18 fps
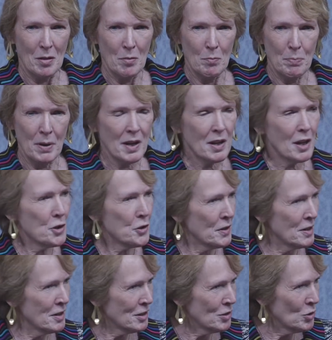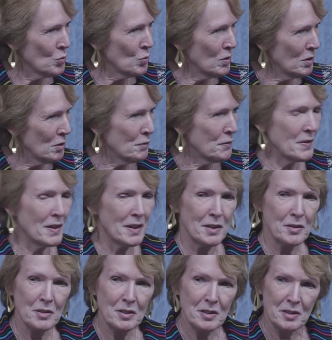But I think you will
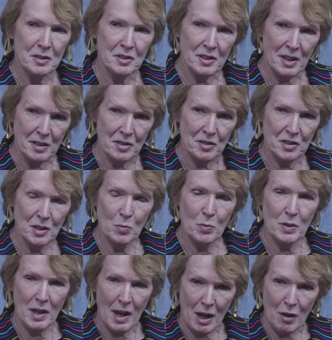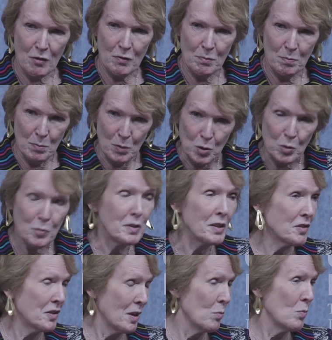find a sense that we have moved in
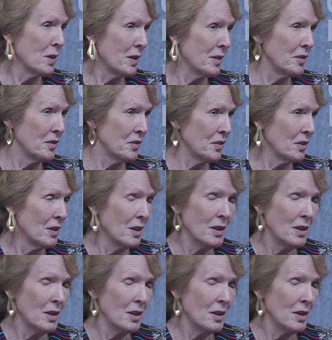some ways